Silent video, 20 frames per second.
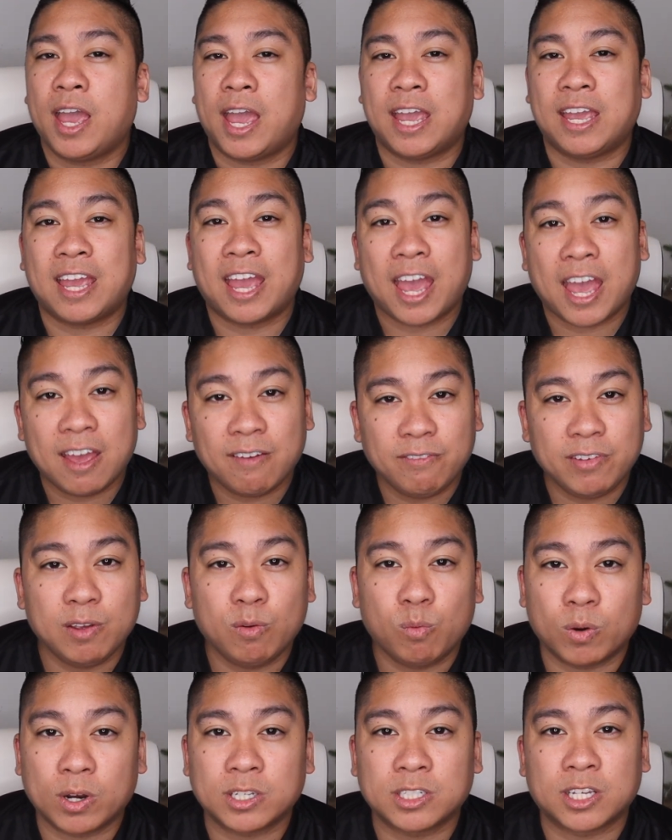a heavy
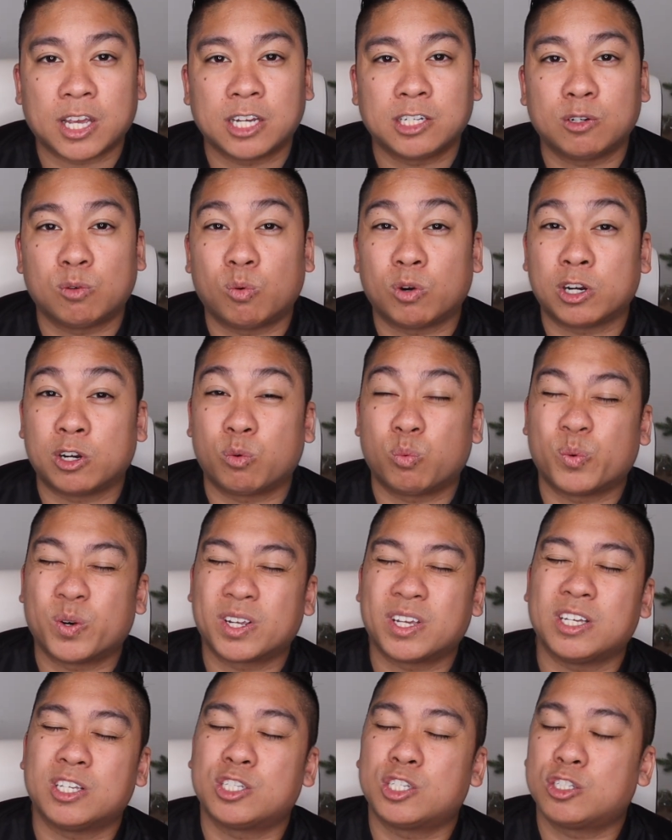work schedule where you're
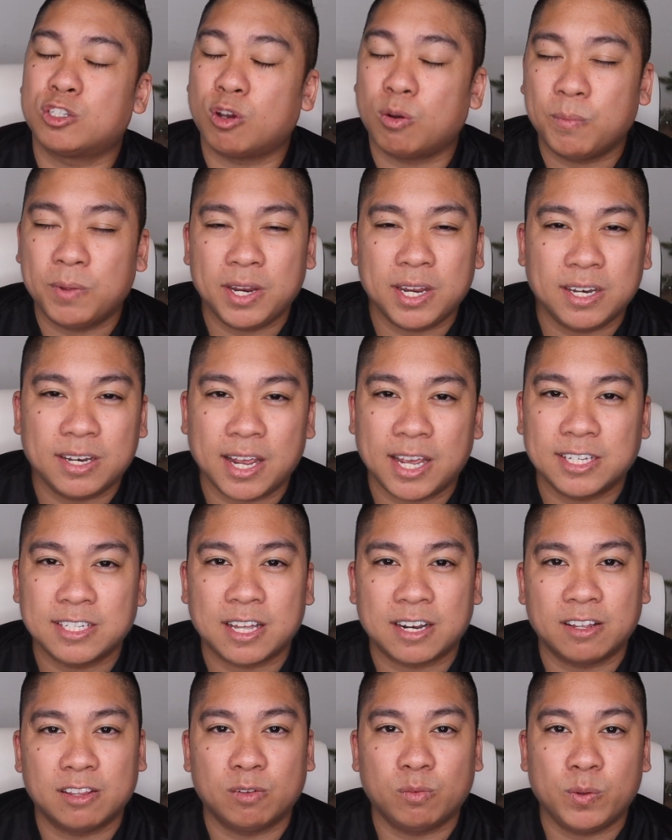working so many days
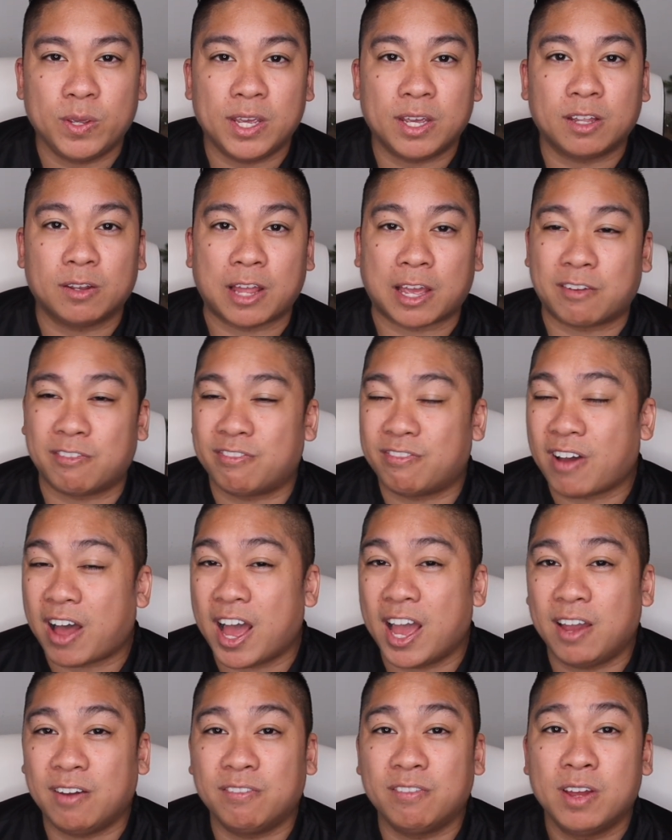out of the week, like
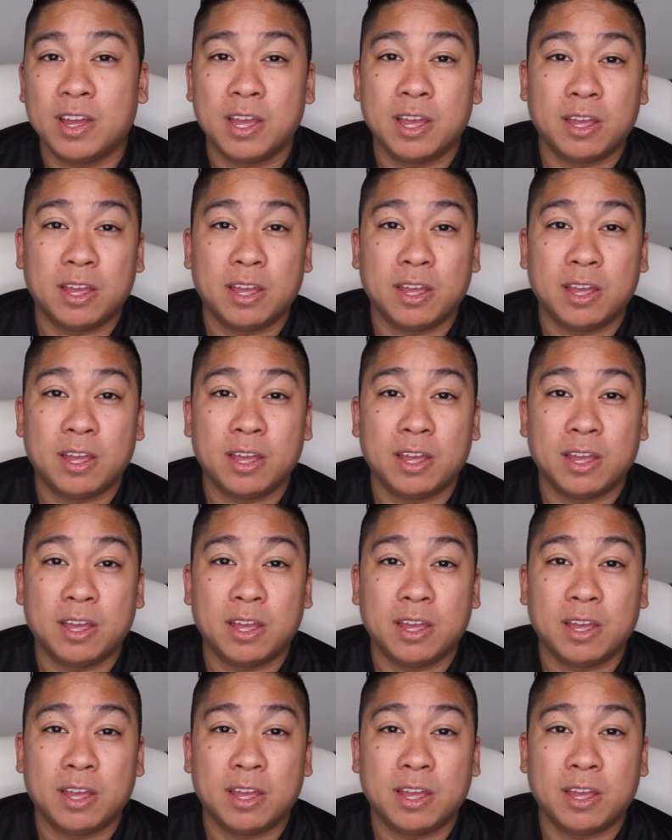5,